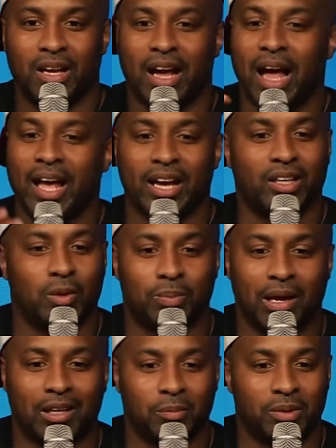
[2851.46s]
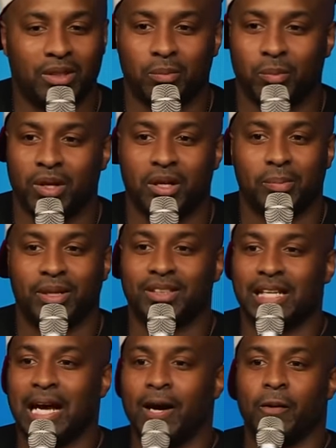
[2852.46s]
I ain't got no problem with him wearing a pink
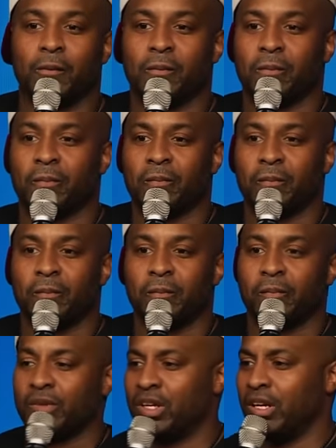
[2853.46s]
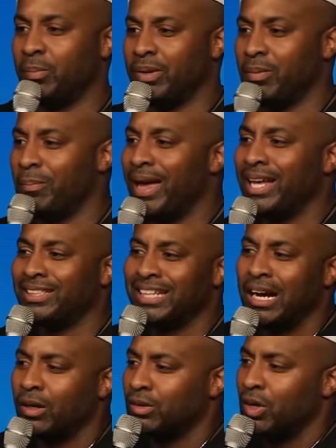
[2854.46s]
towel. Could have been man
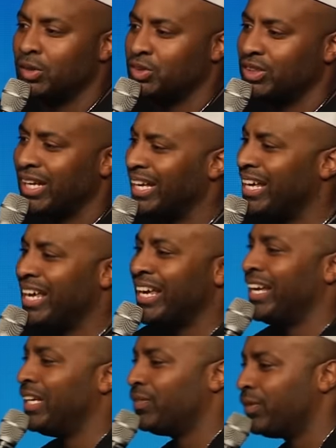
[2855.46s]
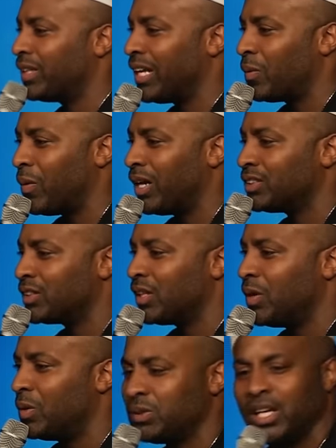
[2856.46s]
towel laundry day. He ain't feel like washing
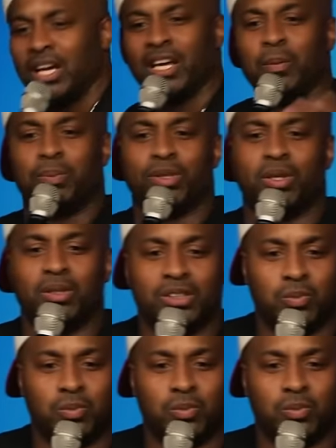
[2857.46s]
clothes. He put on his